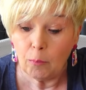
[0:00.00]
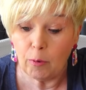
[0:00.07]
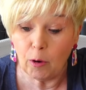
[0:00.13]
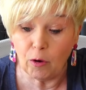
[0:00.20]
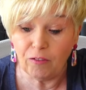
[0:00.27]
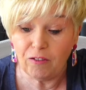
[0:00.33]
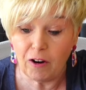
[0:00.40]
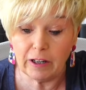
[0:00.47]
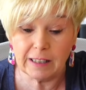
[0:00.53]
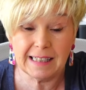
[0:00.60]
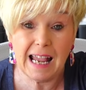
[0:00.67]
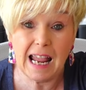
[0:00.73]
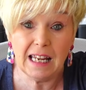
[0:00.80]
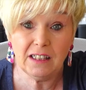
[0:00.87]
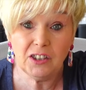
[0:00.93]
But for a
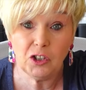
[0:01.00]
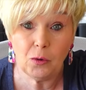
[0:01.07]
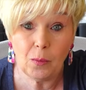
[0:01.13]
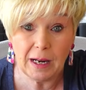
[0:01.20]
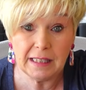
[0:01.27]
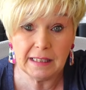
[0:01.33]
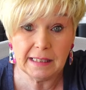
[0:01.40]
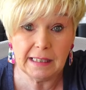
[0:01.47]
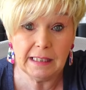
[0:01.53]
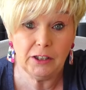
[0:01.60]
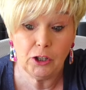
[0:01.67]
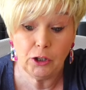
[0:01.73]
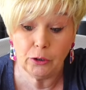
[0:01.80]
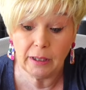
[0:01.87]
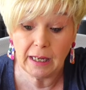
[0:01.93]
10 to
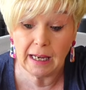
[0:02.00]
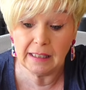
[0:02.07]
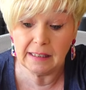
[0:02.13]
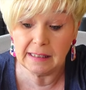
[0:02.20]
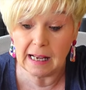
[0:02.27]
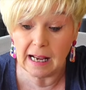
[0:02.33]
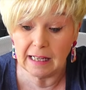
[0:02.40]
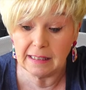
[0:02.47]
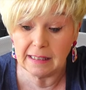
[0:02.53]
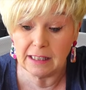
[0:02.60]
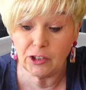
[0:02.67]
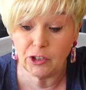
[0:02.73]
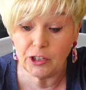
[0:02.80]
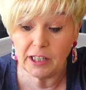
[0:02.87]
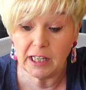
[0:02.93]
18 UK
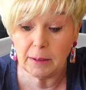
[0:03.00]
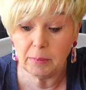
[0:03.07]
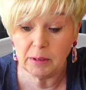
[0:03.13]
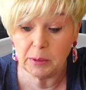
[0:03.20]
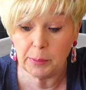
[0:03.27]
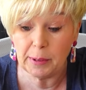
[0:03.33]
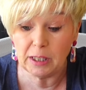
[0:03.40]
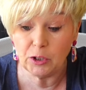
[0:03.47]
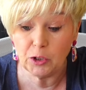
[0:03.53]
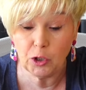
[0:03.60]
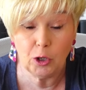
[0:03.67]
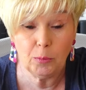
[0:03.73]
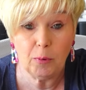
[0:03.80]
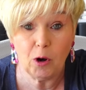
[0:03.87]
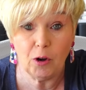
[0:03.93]
sizes, you need between
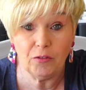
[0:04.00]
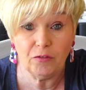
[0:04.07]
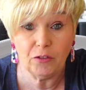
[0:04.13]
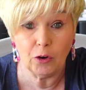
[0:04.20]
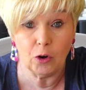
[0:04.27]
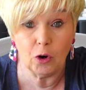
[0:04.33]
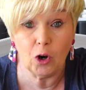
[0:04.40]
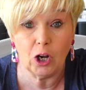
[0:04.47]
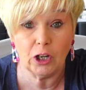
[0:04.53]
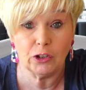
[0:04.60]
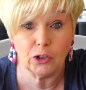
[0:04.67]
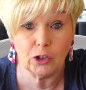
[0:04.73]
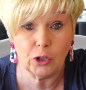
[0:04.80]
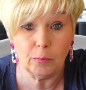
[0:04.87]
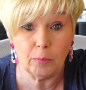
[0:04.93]
2.4
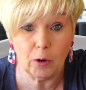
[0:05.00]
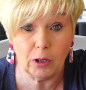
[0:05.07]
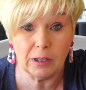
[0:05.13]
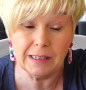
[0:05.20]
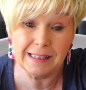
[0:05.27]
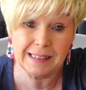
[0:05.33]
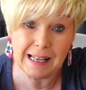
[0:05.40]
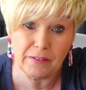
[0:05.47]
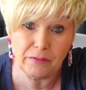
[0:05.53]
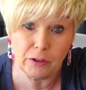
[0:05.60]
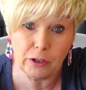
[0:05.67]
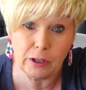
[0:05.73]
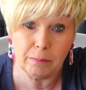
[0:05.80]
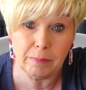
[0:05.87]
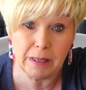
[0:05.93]
and
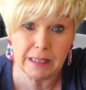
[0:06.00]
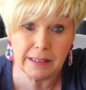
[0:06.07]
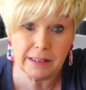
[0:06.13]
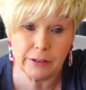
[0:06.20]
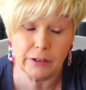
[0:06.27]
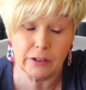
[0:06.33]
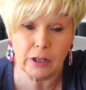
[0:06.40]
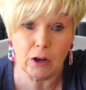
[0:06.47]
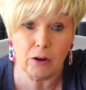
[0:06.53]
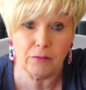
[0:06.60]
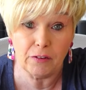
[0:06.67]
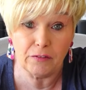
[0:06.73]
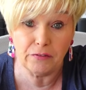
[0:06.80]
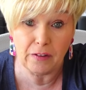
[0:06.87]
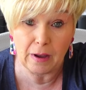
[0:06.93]
2.7 metres
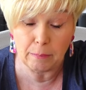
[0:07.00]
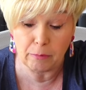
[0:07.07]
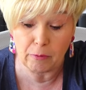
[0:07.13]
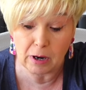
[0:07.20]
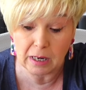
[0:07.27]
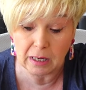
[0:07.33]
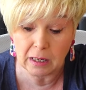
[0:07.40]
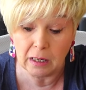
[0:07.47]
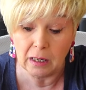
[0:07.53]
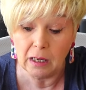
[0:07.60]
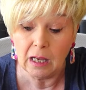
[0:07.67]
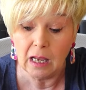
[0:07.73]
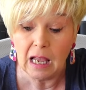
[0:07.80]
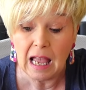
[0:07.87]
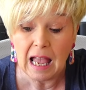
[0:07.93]
of fabric.
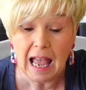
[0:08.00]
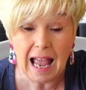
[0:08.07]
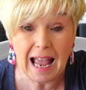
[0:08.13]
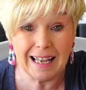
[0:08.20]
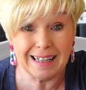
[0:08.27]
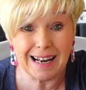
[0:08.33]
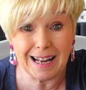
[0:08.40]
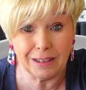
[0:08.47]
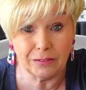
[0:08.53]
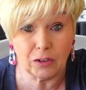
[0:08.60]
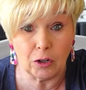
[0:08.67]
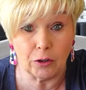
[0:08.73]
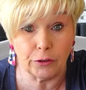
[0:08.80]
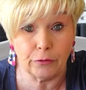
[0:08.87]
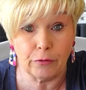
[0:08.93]
And I've
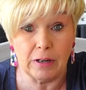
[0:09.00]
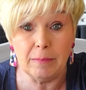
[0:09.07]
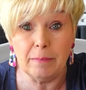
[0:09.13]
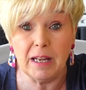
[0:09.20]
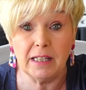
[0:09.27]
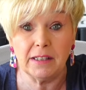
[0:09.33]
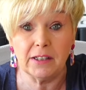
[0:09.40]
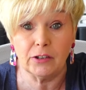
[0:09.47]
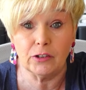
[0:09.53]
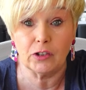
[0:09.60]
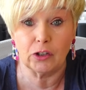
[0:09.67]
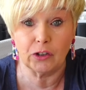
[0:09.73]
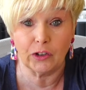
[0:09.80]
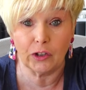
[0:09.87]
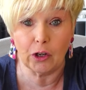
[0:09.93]
got 3
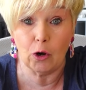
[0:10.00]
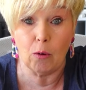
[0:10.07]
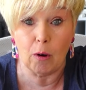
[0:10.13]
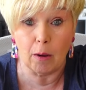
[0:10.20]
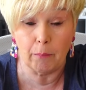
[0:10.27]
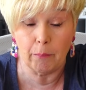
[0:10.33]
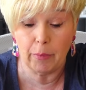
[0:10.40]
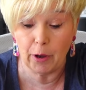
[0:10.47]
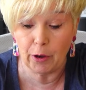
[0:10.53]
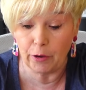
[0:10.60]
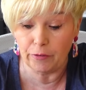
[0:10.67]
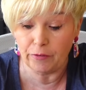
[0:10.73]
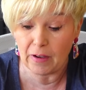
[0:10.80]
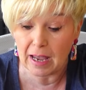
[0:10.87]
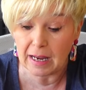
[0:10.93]
metres, so
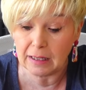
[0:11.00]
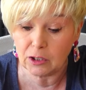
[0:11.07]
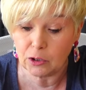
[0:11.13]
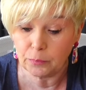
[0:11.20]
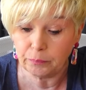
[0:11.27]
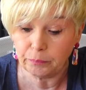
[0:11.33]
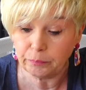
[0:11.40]
perfect.